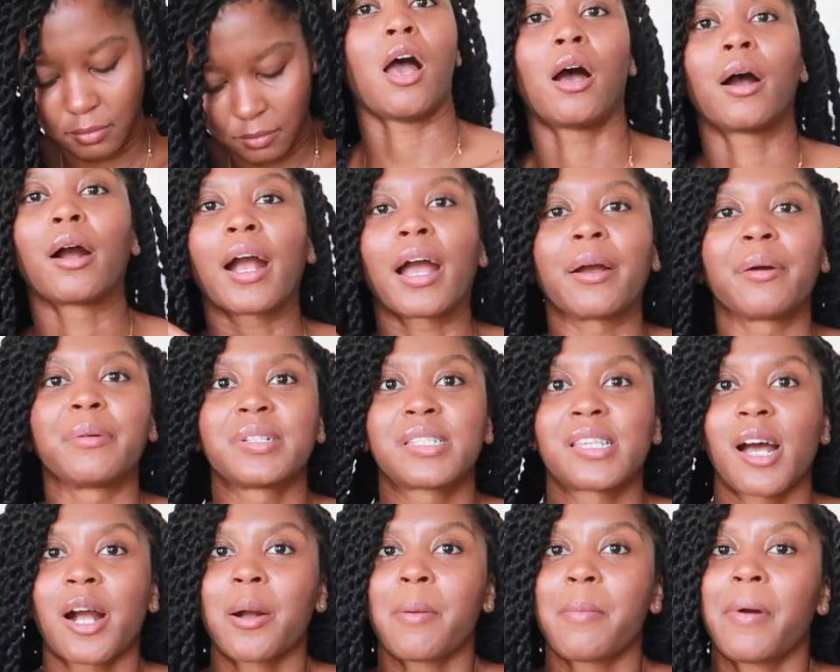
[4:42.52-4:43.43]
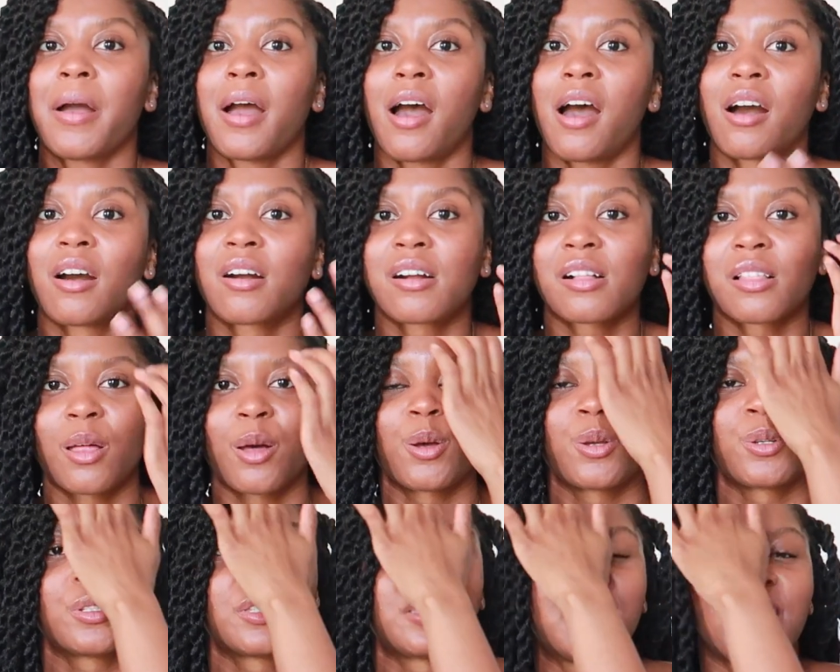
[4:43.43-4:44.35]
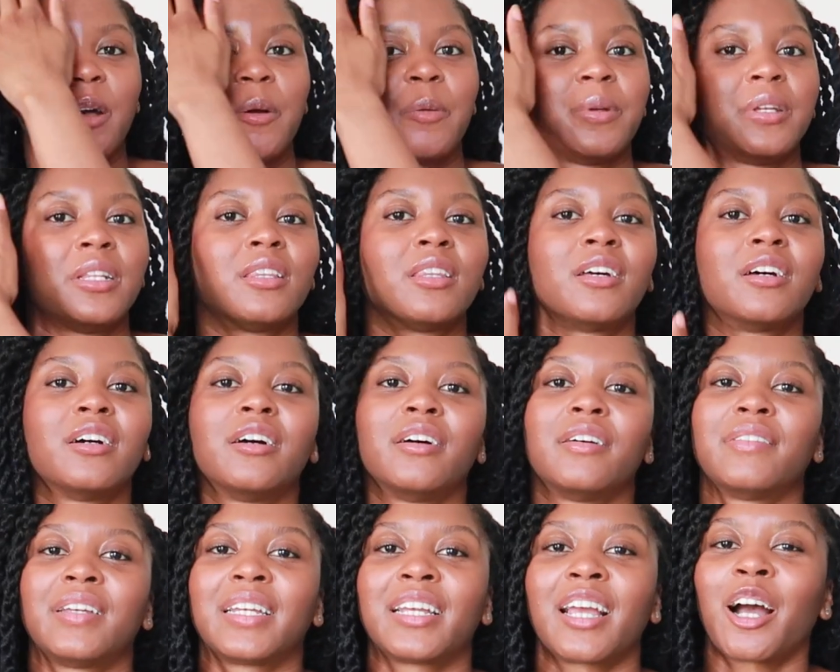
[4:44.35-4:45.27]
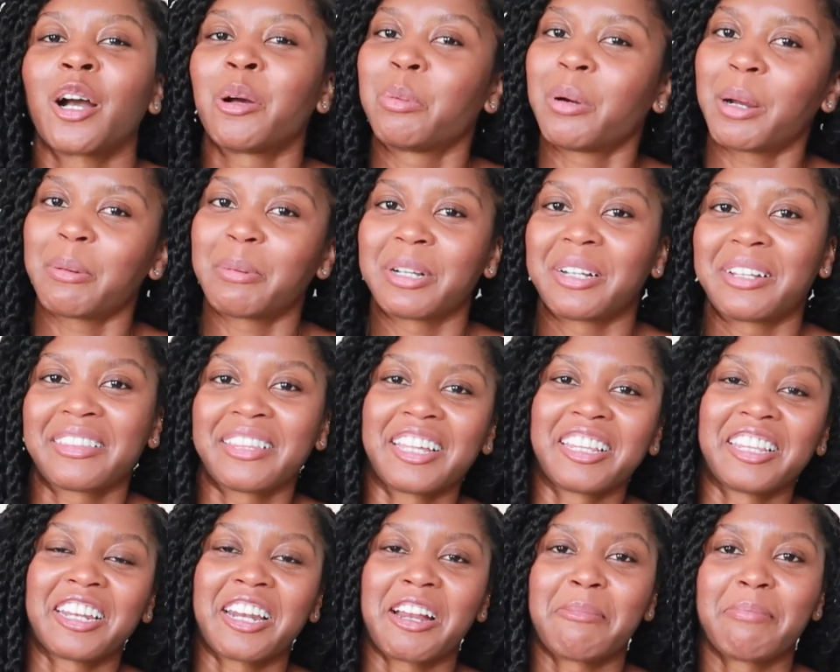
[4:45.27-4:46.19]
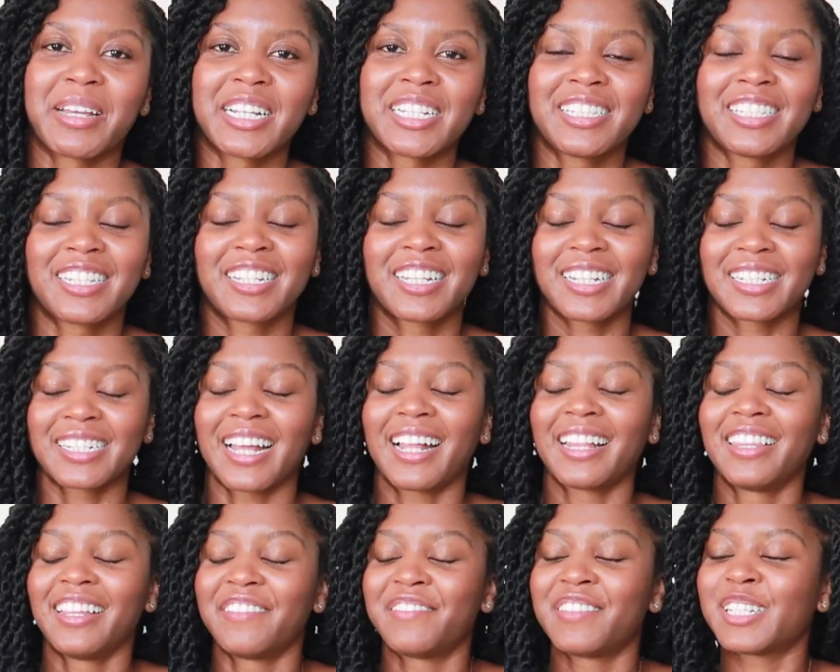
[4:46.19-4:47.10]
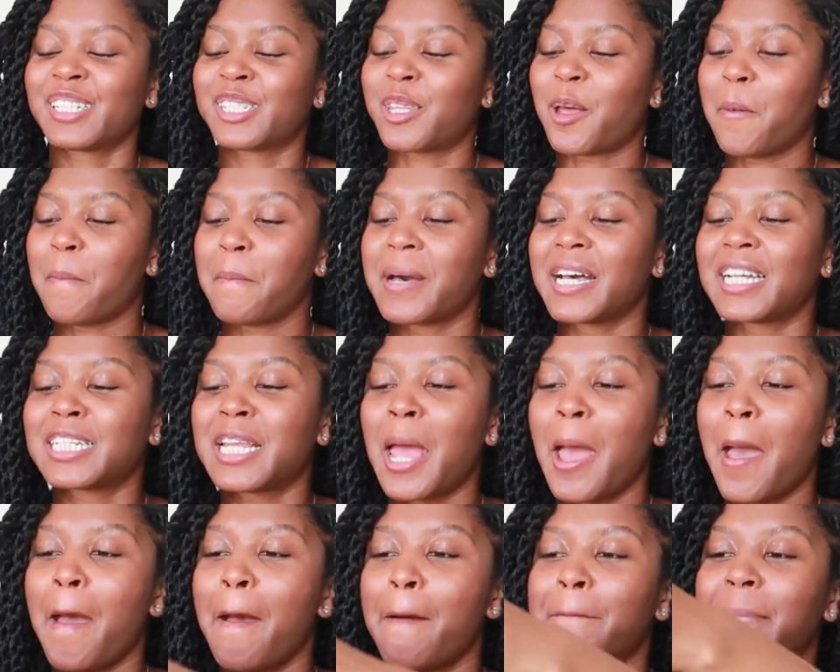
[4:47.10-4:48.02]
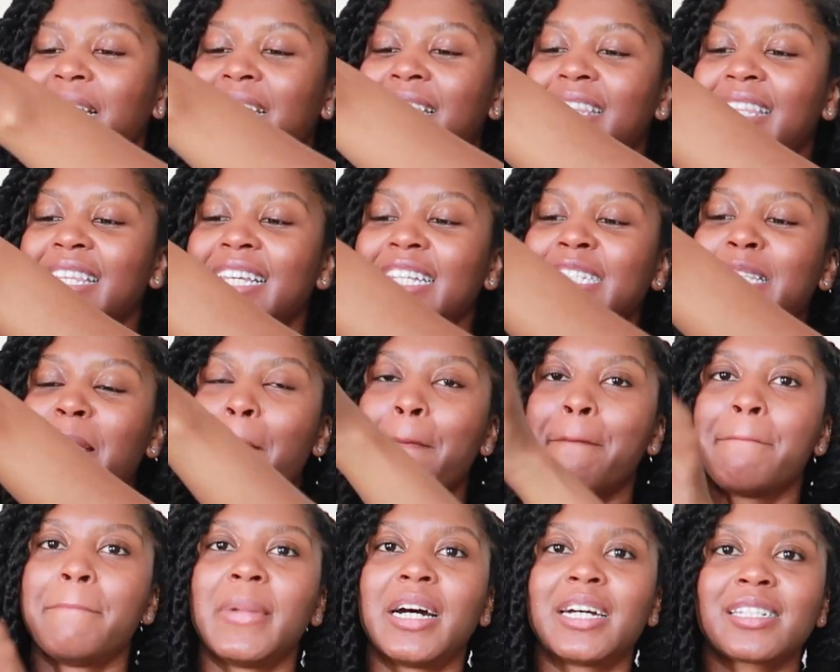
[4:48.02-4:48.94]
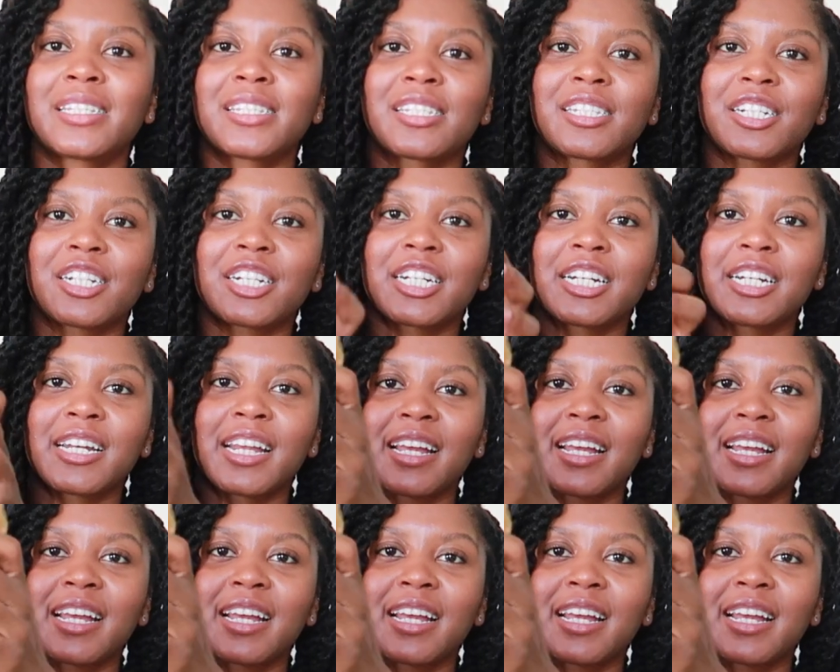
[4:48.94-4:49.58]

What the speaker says: Okay, we're talking about clothes that we love, and y'all probably gonna think that I'm basic because I love this so much, but this mustard